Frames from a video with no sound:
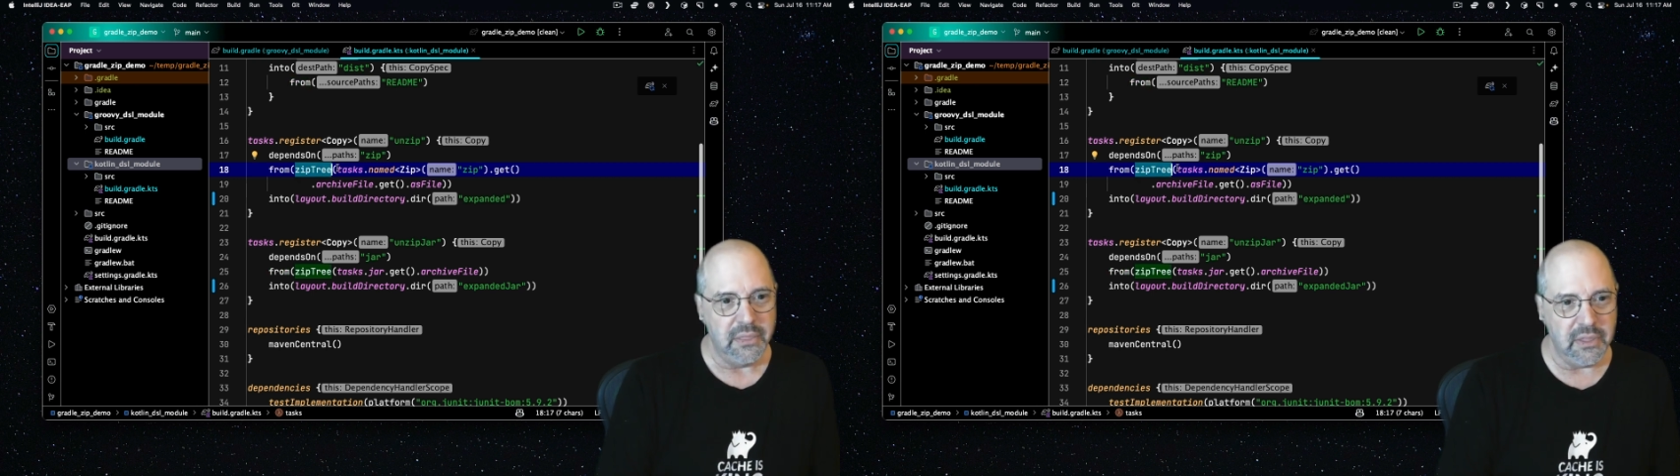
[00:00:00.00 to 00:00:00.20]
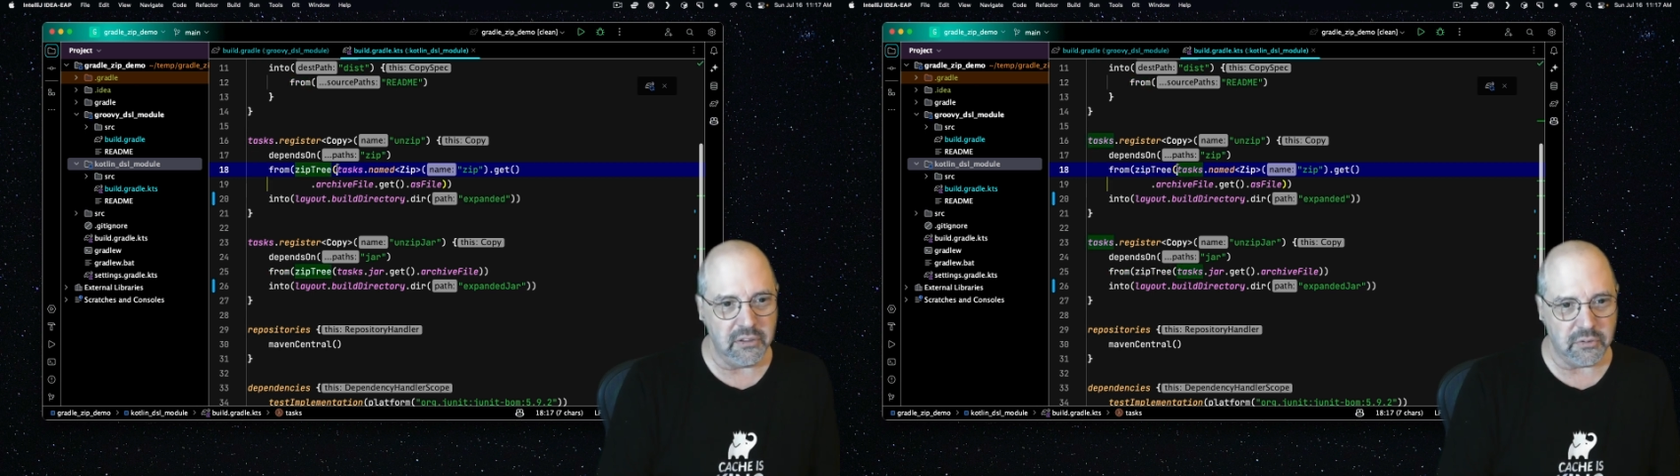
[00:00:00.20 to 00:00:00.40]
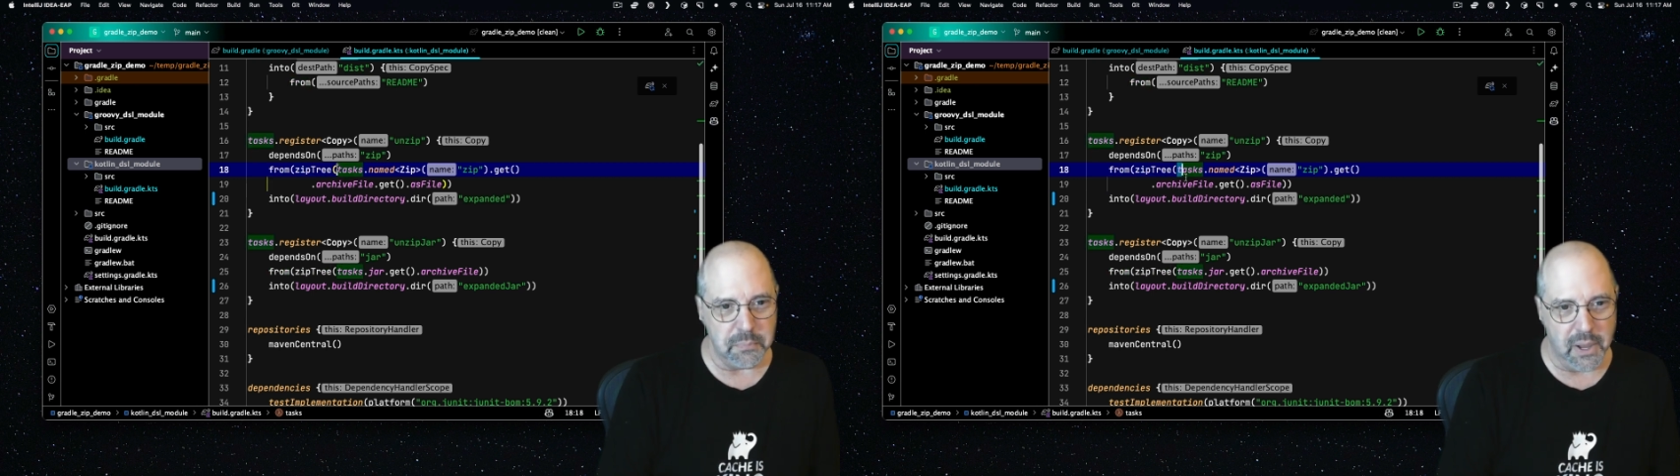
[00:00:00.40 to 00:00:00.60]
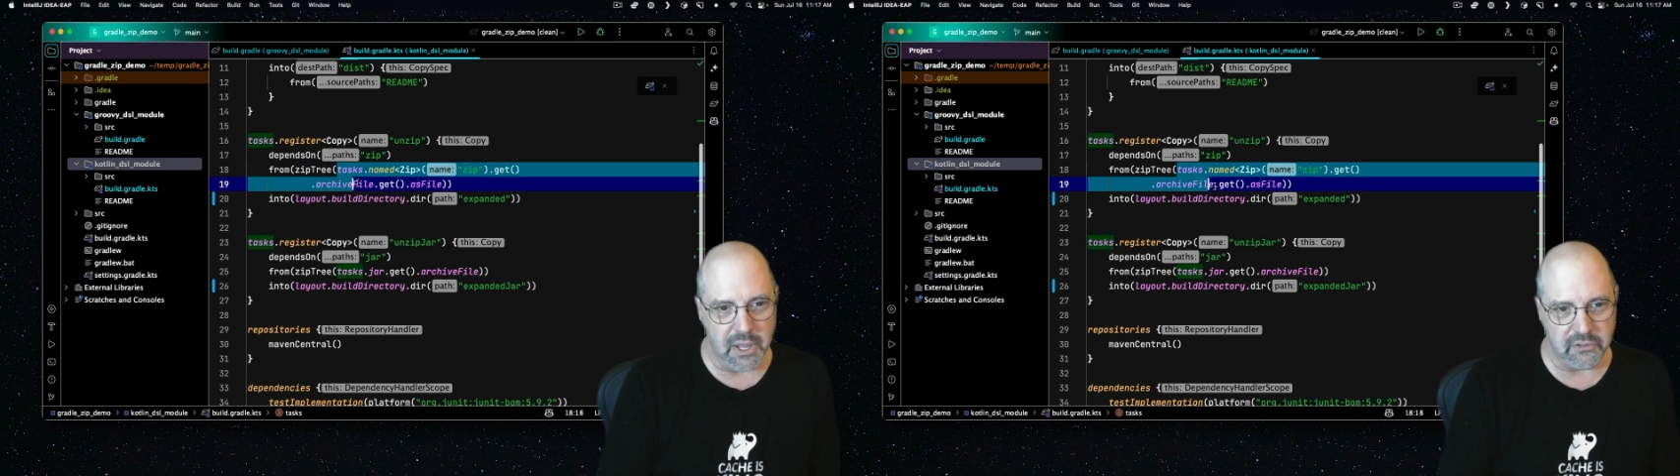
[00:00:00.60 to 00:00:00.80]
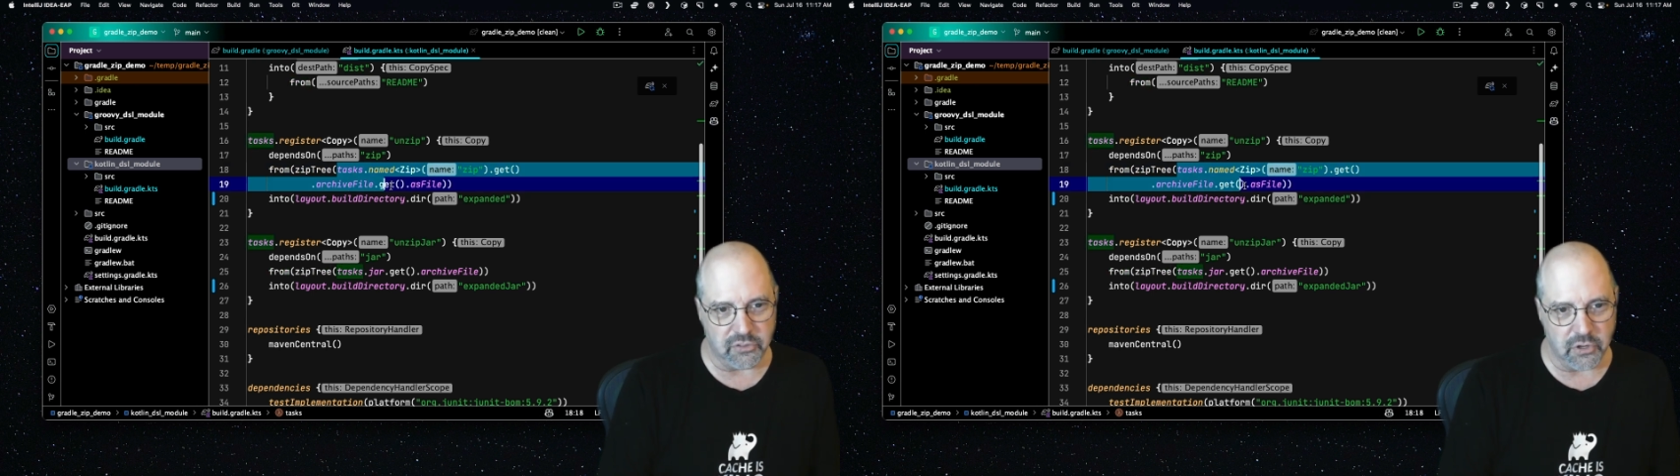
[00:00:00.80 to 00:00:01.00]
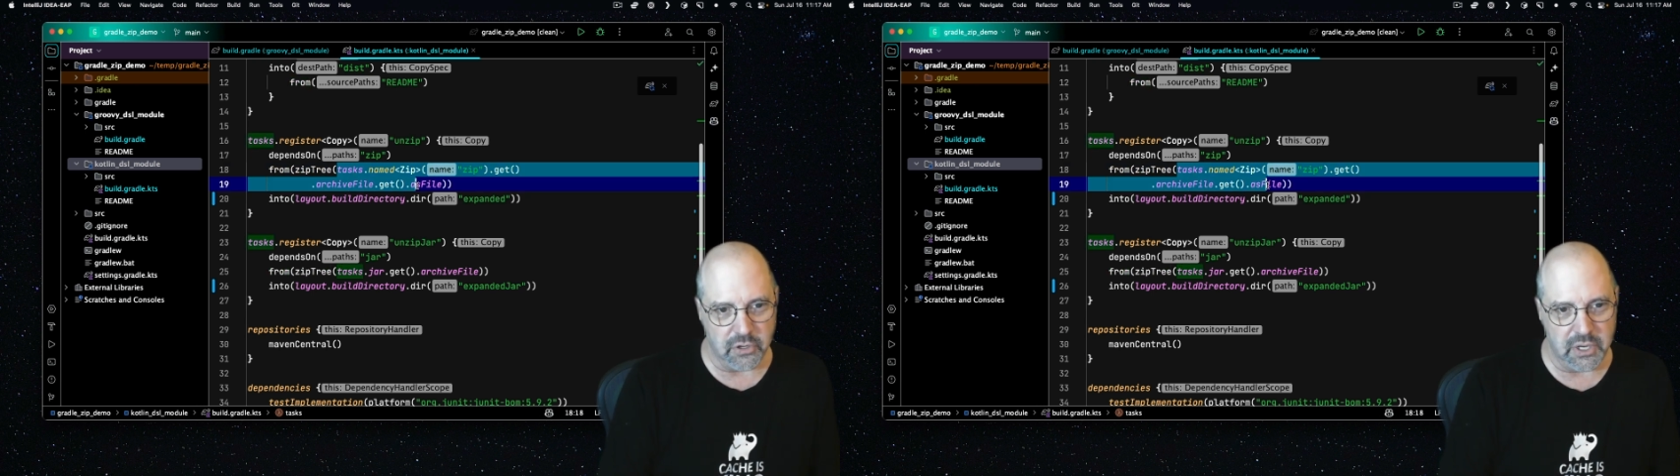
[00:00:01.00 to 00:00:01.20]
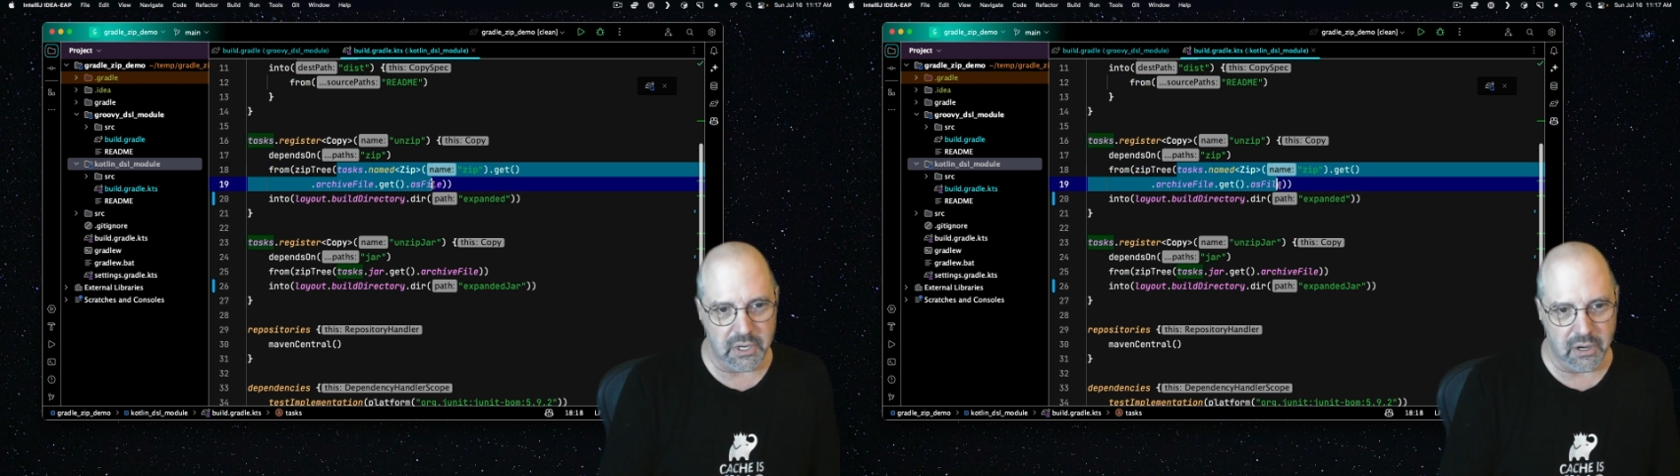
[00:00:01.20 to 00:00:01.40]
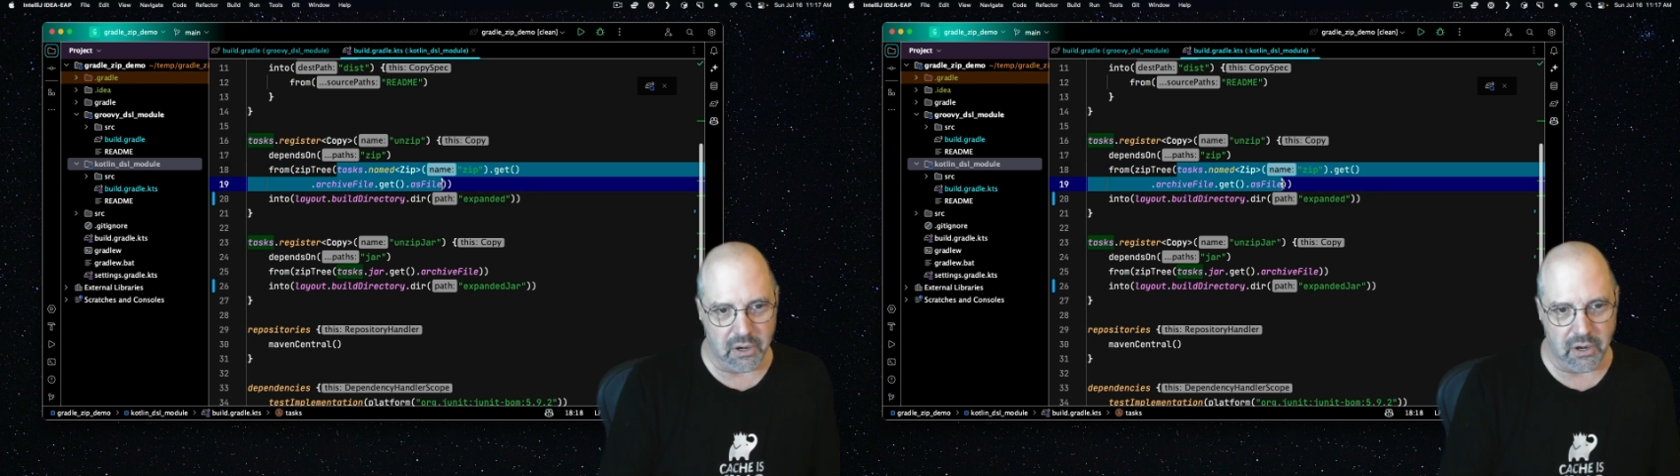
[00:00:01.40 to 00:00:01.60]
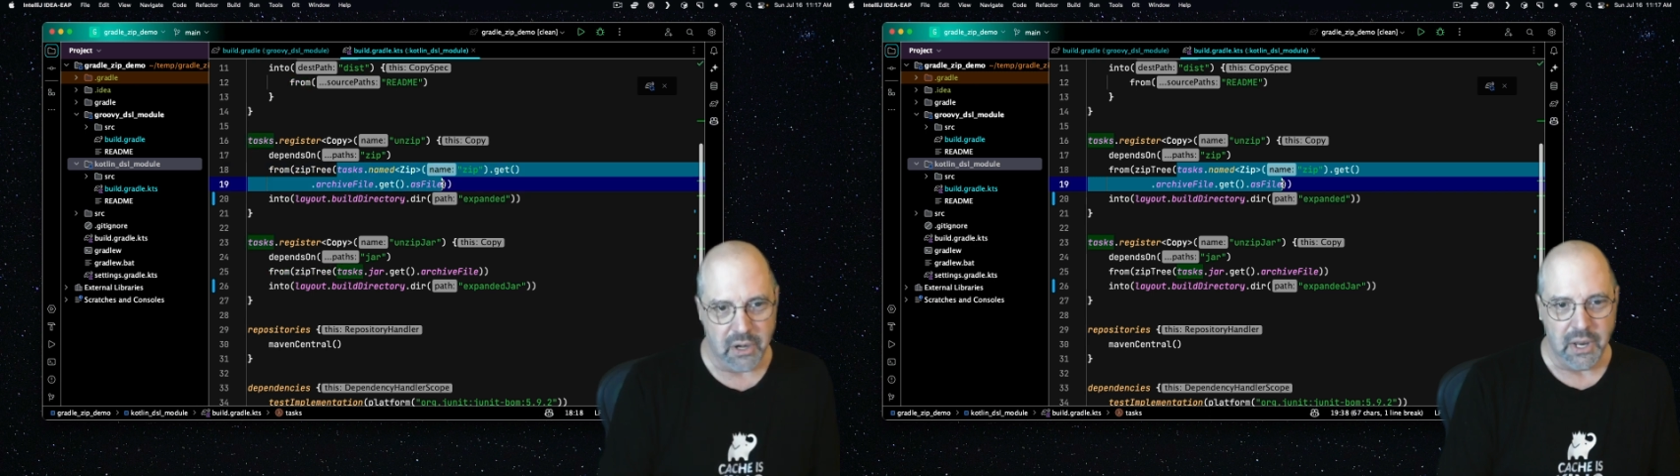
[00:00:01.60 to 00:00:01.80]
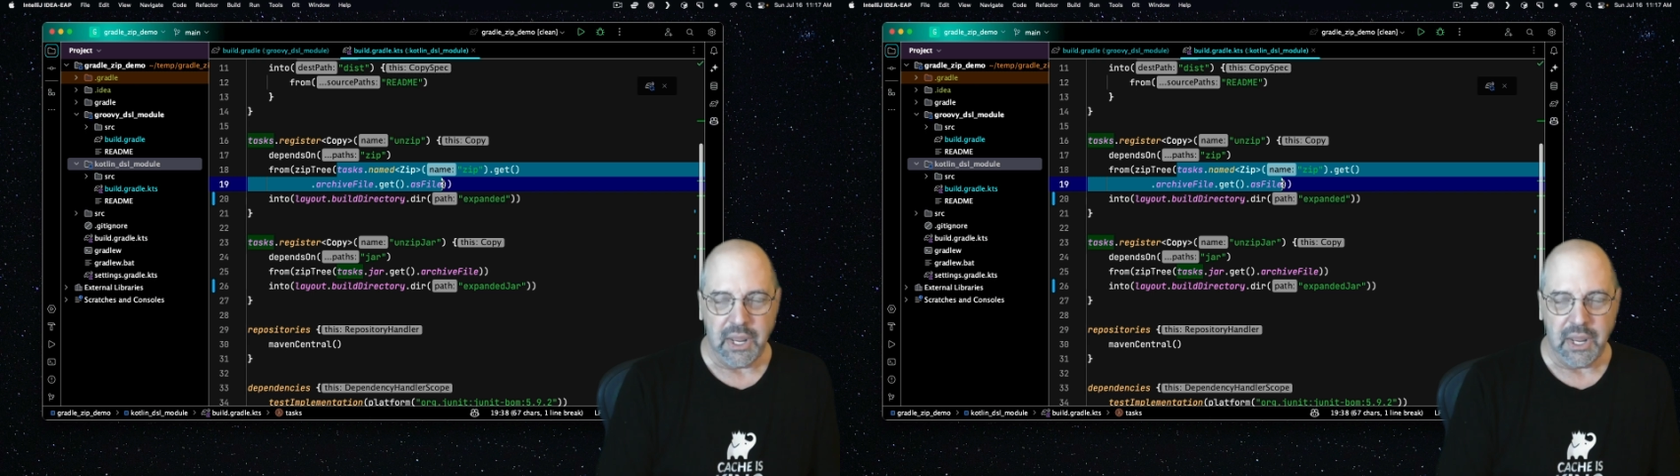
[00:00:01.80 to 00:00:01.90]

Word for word: this monster here